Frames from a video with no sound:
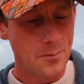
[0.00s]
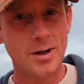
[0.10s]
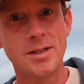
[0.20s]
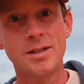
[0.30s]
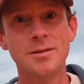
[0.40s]

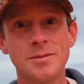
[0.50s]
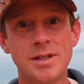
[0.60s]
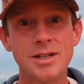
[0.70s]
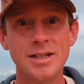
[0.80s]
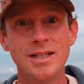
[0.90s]
wisdoms,
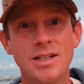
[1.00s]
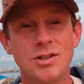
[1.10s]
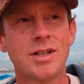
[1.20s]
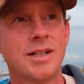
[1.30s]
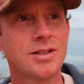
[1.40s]
three
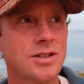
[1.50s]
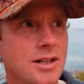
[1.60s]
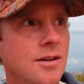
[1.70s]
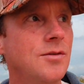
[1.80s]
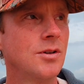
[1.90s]
teachings to
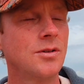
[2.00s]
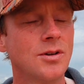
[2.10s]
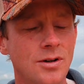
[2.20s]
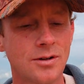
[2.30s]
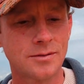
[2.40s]
give you
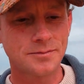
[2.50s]
your